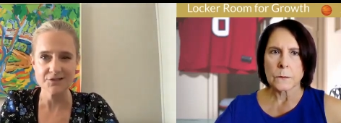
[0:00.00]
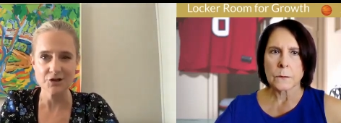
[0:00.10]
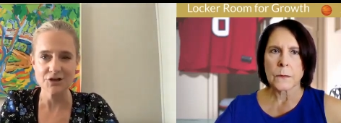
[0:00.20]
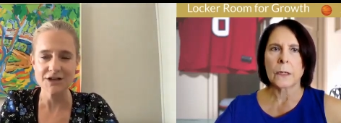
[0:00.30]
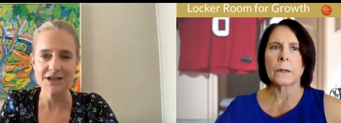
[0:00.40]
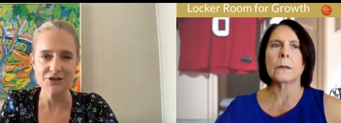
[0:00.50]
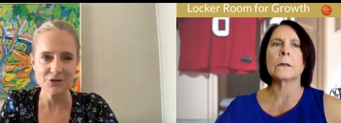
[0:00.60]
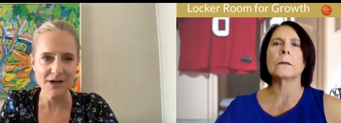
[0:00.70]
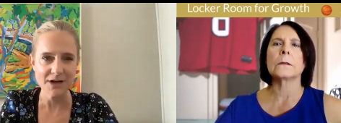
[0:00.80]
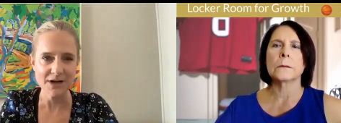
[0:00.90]
Speaker 1: I started oh. a
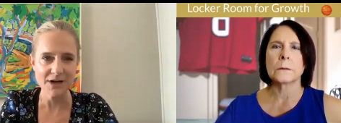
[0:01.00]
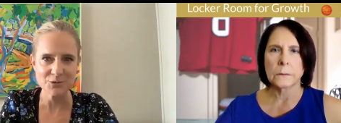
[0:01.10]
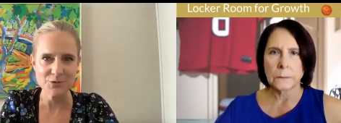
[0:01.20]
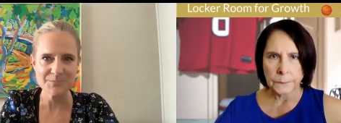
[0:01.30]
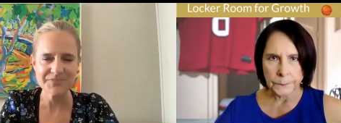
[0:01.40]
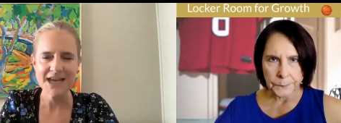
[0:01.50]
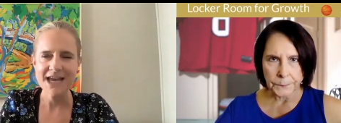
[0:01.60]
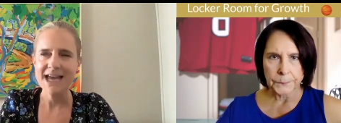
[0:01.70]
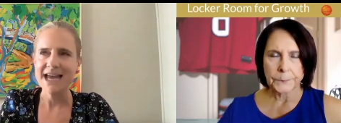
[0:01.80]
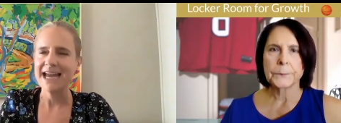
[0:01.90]
new high school.
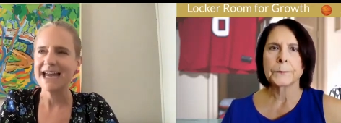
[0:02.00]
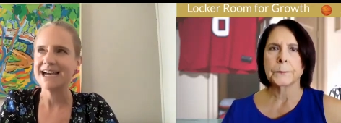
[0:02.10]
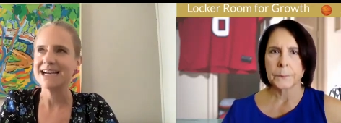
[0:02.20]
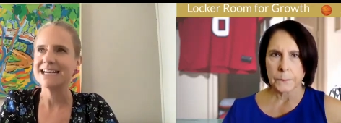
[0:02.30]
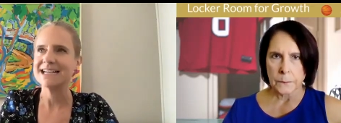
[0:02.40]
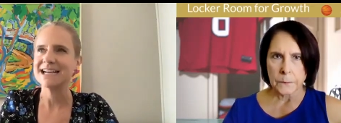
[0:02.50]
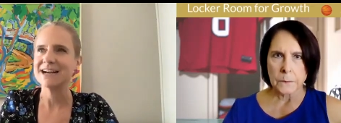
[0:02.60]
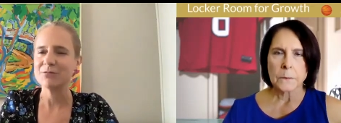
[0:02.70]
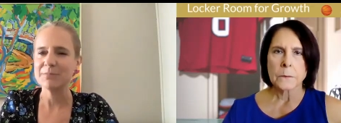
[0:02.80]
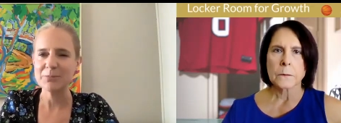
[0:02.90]
And
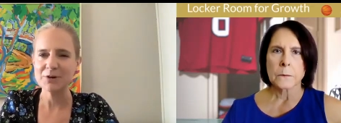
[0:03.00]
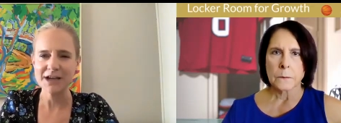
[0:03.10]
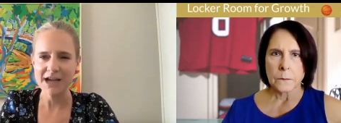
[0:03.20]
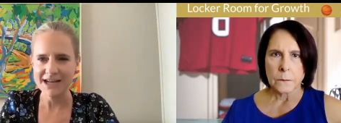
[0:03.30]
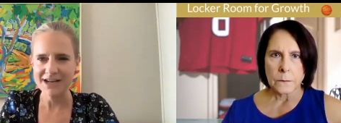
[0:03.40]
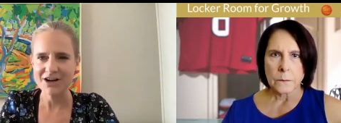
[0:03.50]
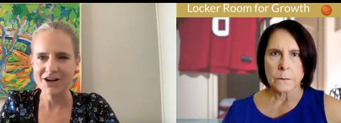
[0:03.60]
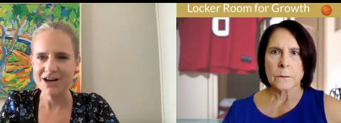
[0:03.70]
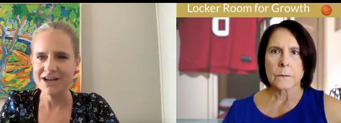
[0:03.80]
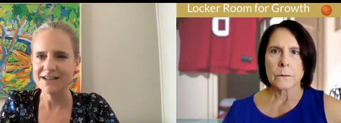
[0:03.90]
I remember getting
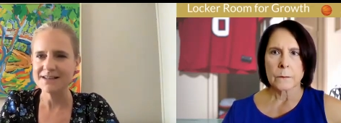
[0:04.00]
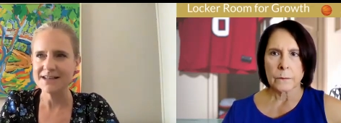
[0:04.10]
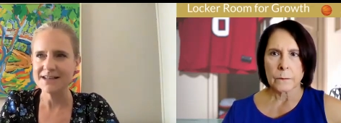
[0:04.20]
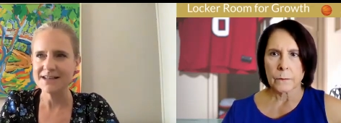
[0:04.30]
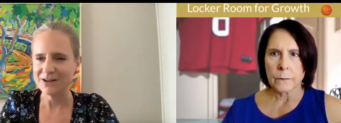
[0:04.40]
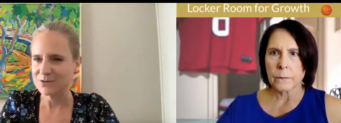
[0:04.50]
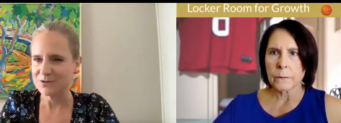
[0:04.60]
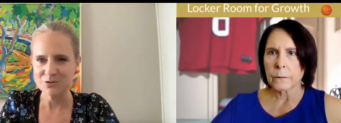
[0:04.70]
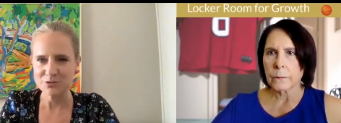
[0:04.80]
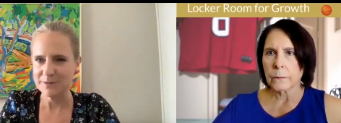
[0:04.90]
on that yellow
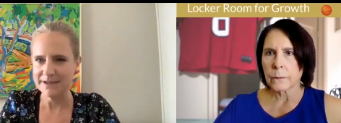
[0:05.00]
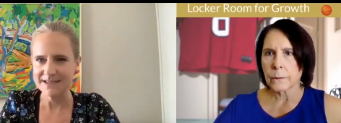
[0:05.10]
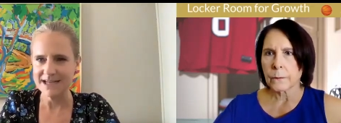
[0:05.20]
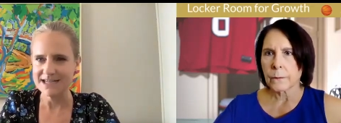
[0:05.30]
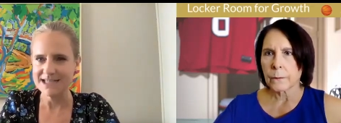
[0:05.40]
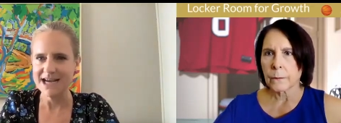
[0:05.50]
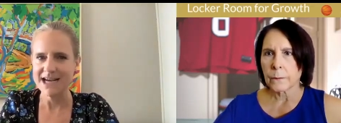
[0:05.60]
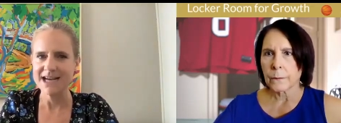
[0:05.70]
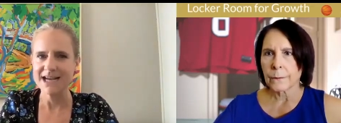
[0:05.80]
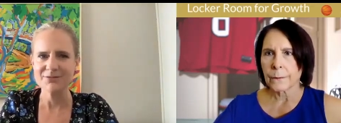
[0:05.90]
school bus that
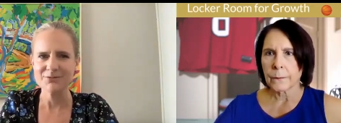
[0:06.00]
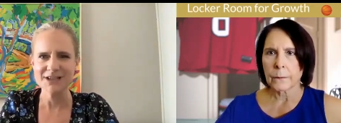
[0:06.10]
day,